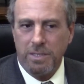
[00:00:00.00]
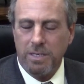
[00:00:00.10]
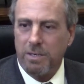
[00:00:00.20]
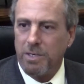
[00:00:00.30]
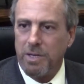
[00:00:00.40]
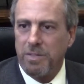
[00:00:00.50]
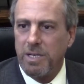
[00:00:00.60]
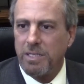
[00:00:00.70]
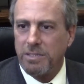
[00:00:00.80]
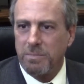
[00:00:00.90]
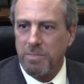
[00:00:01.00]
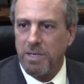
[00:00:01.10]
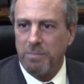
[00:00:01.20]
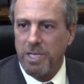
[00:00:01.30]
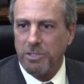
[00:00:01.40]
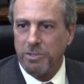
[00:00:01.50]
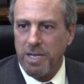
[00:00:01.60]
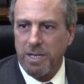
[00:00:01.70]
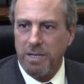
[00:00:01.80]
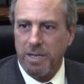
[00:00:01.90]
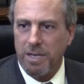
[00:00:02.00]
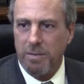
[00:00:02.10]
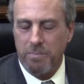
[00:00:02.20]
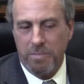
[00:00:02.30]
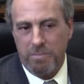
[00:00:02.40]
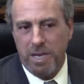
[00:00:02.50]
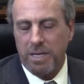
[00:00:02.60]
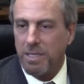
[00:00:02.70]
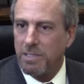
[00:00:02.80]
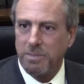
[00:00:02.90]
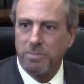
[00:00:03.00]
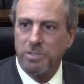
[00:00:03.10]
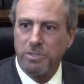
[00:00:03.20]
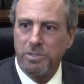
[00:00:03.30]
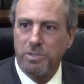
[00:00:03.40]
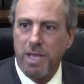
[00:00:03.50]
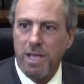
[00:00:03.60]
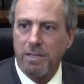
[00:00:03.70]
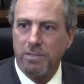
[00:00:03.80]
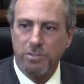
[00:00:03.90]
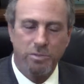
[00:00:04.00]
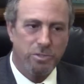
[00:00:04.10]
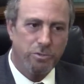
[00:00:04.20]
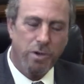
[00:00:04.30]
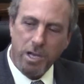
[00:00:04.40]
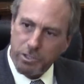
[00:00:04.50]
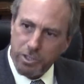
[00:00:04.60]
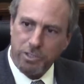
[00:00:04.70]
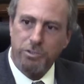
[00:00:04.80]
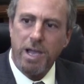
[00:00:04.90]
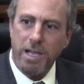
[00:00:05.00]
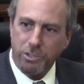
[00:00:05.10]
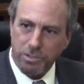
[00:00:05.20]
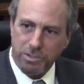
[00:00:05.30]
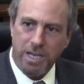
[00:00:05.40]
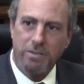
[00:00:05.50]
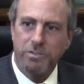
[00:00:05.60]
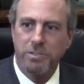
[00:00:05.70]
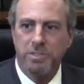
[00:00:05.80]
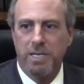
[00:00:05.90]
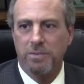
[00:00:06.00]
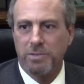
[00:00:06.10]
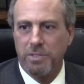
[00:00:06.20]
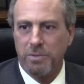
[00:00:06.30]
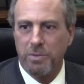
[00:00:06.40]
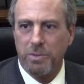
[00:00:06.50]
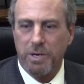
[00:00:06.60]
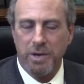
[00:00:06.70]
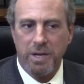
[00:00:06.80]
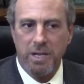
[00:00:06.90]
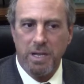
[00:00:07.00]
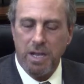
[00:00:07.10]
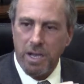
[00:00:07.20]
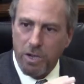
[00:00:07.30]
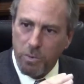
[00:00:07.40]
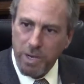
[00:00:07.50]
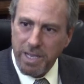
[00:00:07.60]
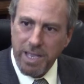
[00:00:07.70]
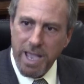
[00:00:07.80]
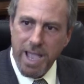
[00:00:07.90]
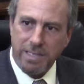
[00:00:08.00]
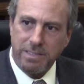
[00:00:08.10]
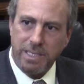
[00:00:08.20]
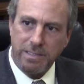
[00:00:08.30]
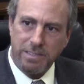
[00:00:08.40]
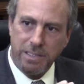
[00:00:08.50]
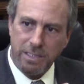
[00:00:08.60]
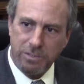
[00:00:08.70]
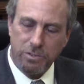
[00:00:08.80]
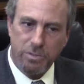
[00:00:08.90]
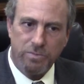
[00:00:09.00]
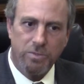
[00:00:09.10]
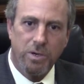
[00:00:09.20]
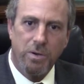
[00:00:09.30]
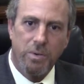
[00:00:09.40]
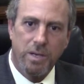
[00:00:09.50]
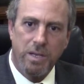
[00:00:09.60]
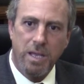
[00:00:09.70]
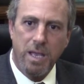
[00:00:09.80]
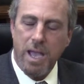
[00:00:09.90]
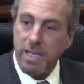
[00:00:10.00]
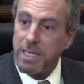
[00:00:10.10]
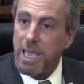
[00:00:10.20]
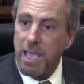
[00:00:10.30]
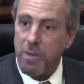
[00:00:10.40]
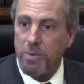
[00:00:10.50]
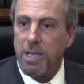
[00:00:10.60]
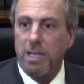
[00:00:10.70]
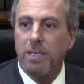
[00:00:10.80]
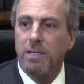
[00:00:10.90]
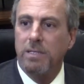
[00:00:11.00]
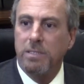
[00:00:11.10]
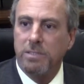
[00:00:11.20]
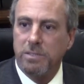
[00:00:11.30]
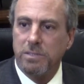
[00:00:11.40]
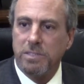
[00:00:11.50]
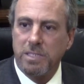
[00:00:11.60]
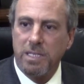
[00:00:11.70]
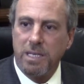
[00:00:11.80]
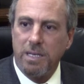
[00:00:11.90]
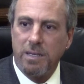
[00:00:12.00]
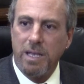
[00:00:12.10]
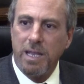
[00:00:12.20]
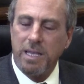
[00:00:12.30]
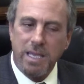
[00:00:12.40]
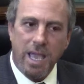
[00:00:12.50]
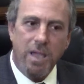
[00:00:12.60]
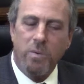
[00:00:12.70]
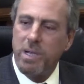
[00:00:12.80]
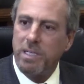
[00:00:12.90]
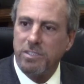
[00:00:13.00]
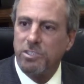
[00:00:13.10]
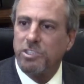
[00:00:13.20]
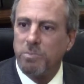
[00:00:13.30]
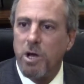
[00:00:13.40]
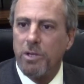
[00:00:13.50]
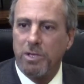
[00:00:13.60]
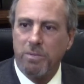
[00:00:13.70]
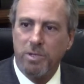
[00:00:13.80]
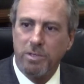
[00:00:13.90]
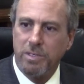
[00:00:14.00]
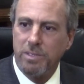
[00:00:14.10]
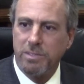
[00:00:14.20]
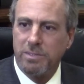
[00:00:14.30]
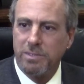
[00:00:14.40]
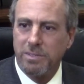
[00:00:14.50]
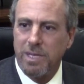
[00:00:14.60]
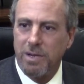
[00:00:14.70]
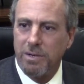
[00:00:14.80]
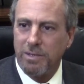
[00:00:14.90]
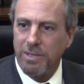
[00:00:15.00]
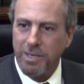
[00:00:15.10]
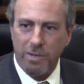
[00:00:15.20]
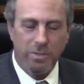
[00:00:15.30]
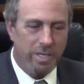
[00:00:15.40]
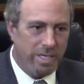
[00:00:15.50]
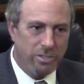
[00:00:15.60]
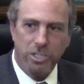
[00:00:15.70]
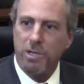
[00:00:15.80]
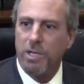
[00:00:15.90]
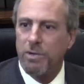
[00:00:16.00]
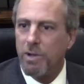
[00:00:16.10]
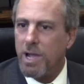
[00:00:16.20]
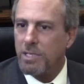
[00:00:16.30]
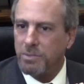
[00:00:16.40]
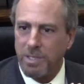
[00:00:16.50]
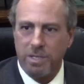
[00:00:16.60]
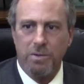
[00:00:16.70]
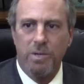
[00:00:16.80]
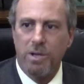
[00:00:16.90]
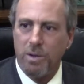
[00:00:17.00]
You know, I think it's a major mechanism to do that, to draw to attraction down to the downtown core, quick access to the 401, a gateway to the city, and a gateway to smaller communities that are, you know, we have Charing Cross, we have Erie